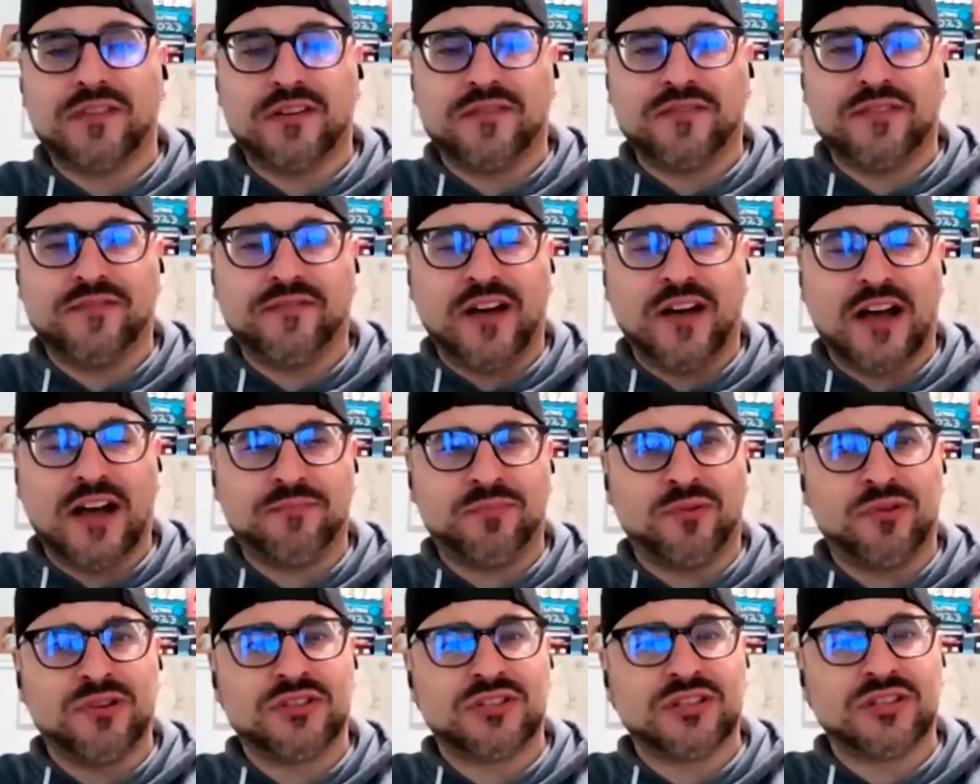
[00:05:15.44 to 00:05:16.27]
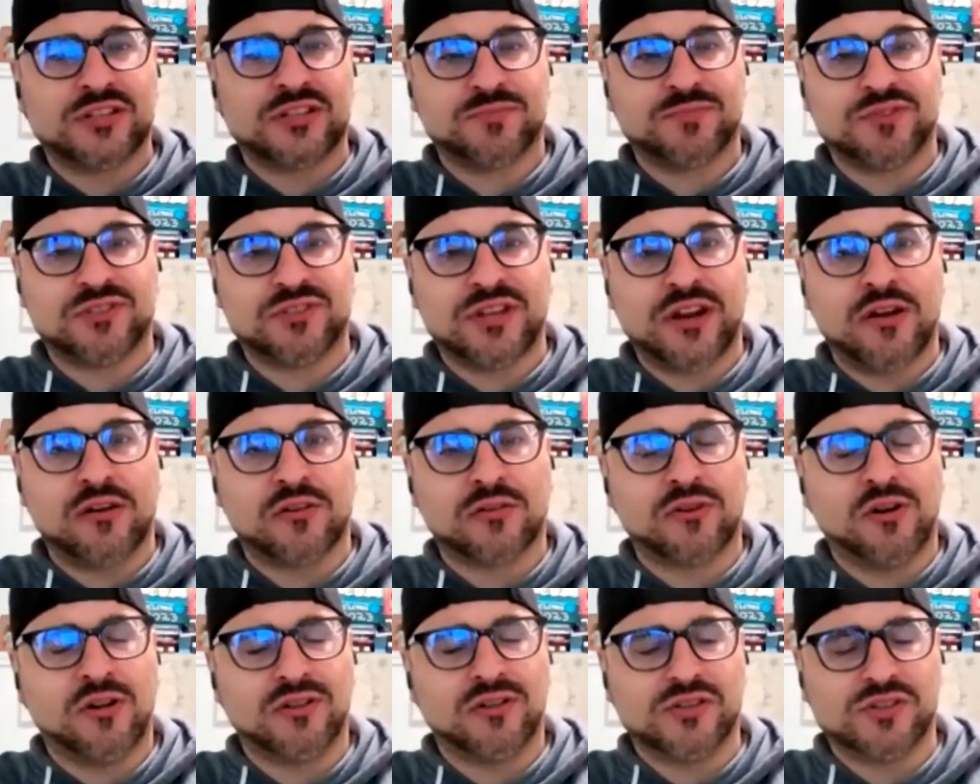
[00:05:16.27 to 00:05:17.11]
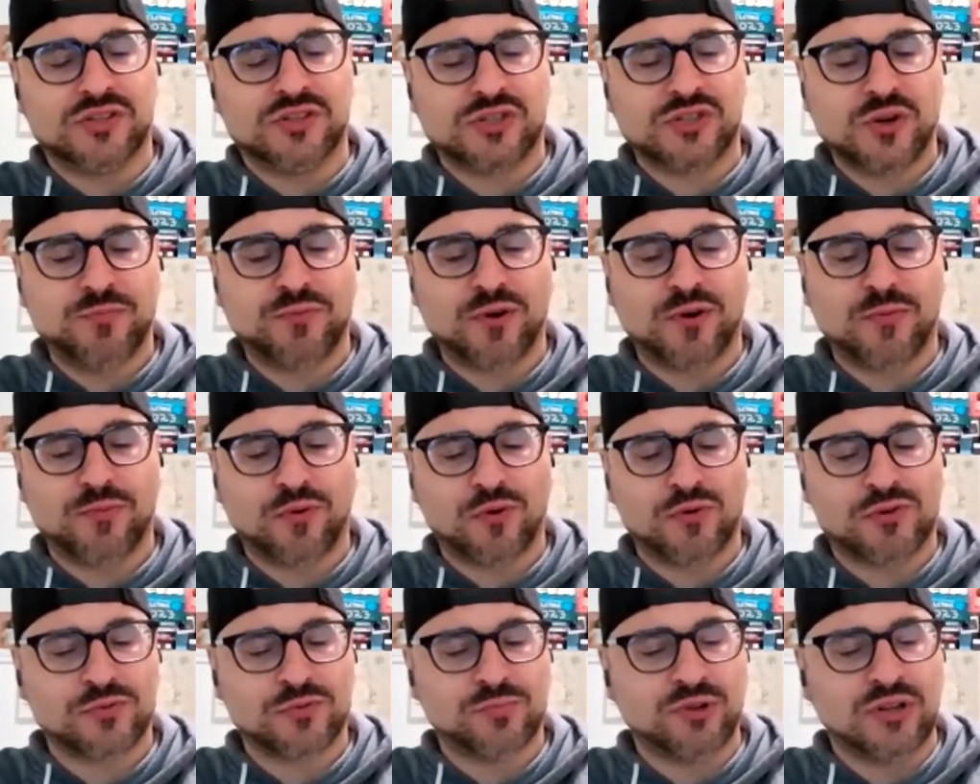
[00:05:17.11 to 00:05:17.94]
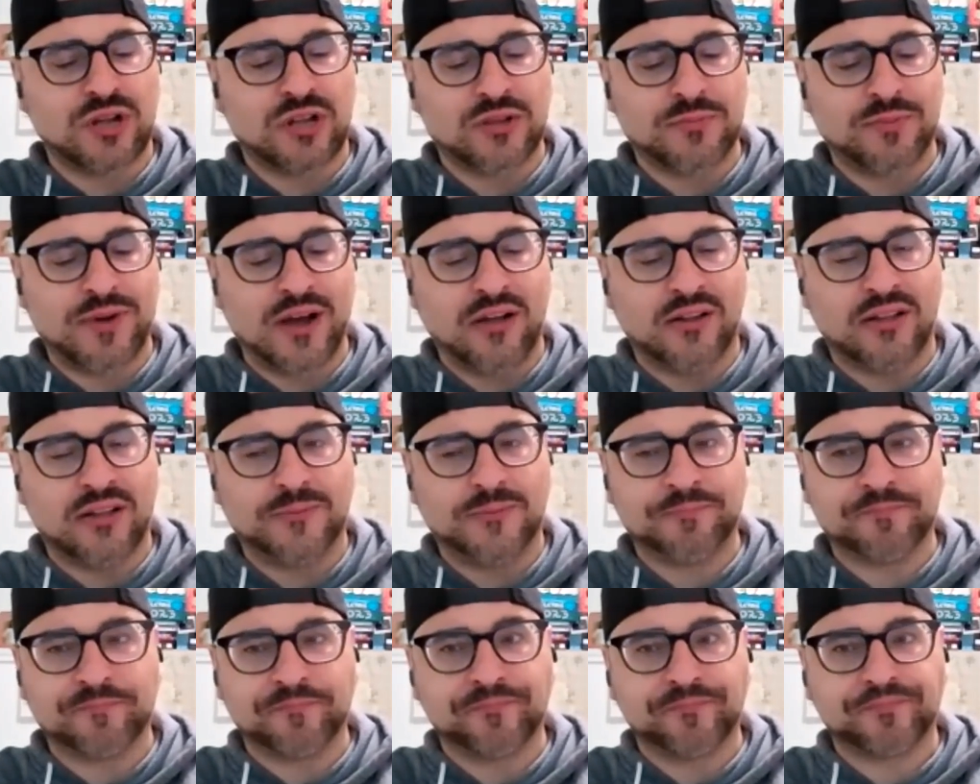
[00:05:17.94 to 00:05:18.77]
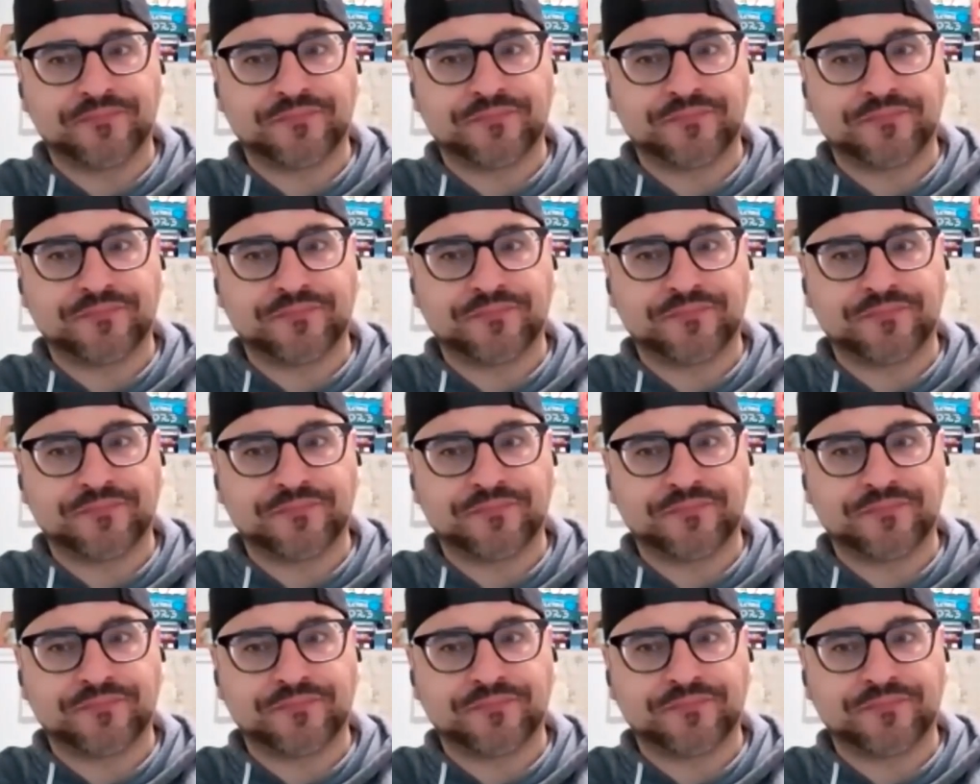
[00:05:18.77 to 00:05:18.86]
55.6% alcohol and super approachable on the palate